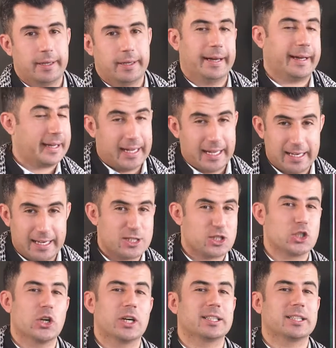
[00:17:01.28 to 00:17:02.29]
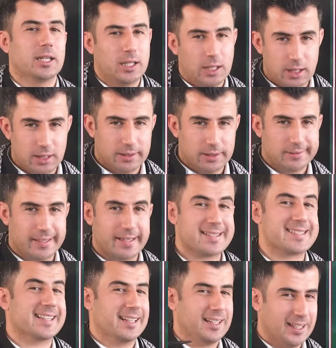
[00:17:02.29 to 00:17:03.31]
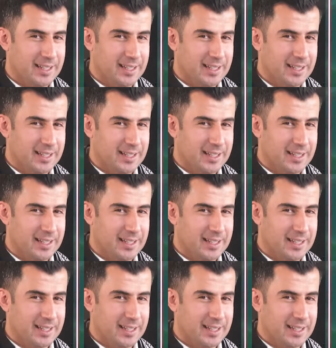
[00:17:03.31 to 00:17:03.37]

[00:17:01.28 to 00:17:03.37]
again, it's not it's